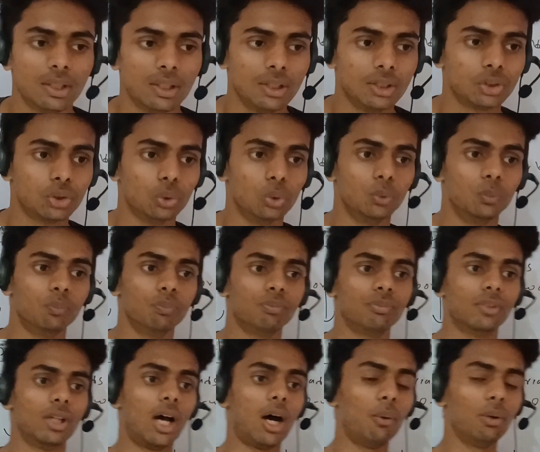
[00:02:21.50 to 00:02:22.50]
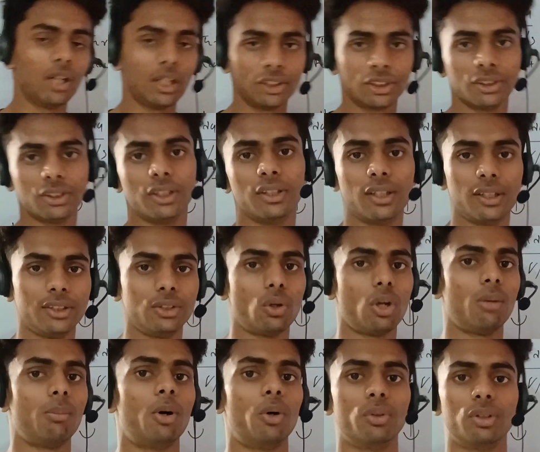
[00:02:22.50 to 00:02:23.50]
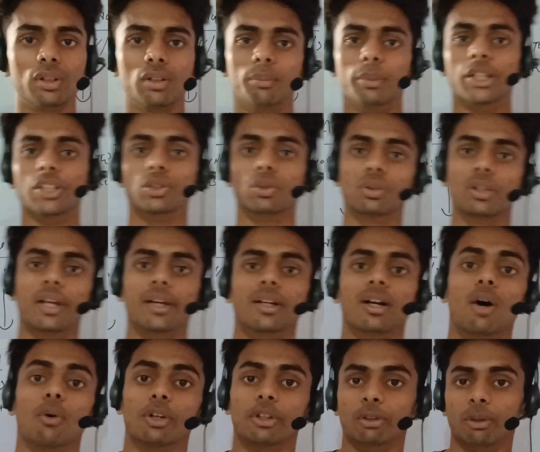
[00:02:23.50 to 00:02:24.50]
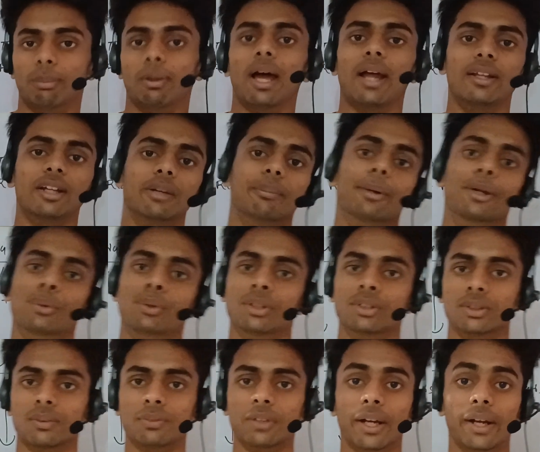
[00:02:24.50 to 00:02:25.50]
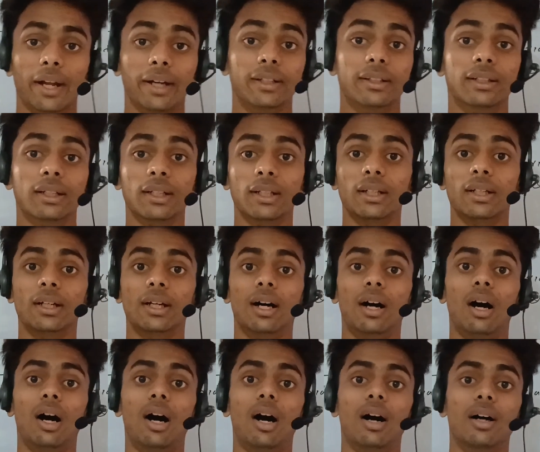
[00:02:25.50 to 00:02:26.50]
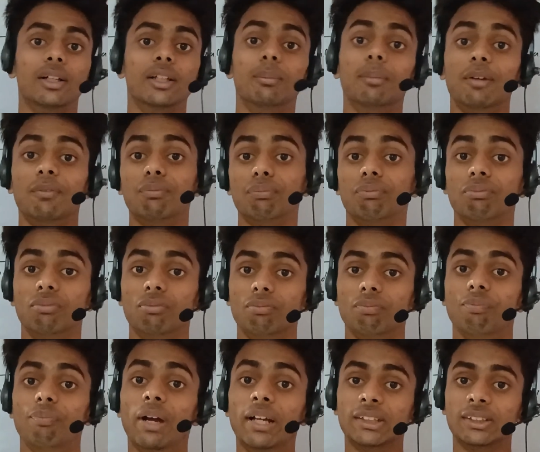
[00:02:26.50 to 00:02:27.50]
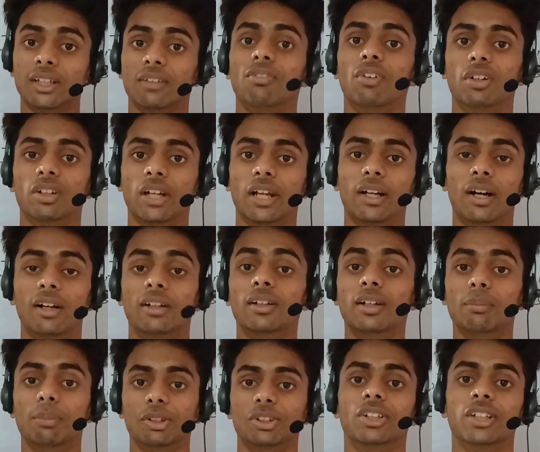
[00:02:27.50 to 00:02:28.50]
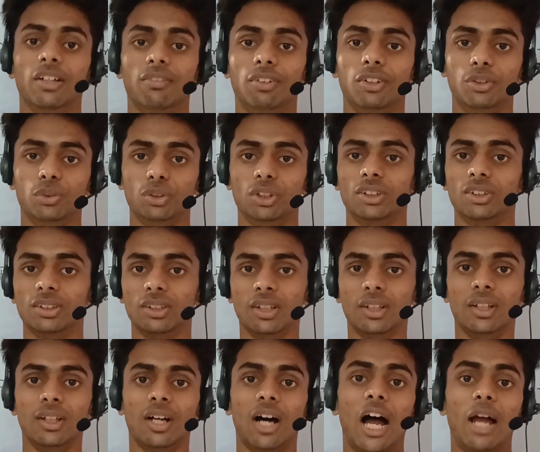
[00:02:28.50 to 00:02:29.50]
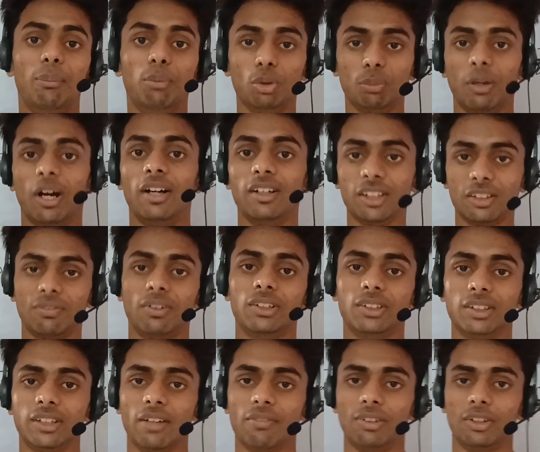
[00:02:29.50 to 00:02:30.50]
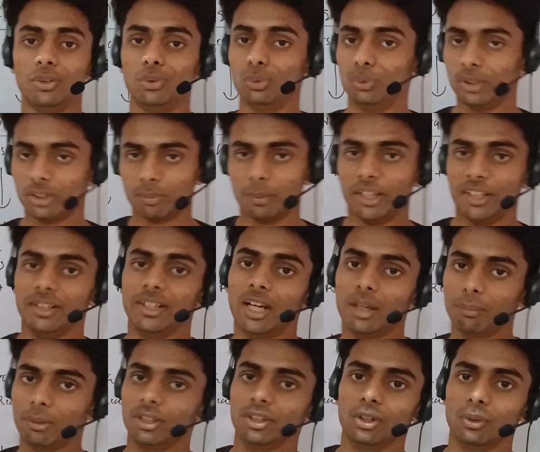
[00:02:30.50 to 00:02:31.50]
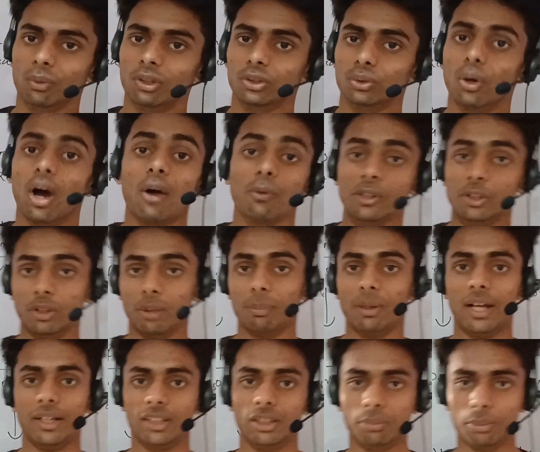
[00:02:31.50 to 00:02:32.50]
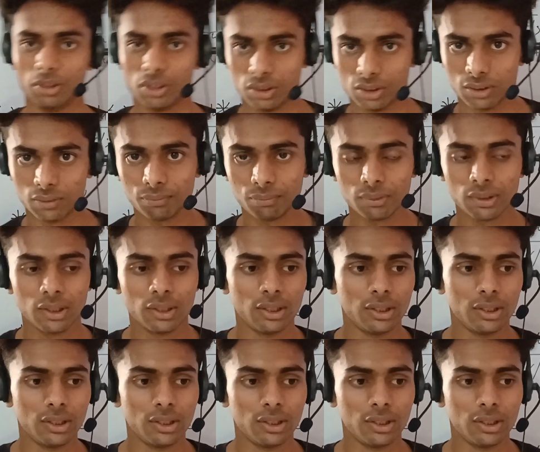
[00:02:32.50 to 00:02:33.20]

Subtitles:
So our last agenda is all about based on like how can you apply that particular concept, and I give my best effort, like 100% effort to just I put my 100% effort to explain that particular one, to how can you apply that particular concept.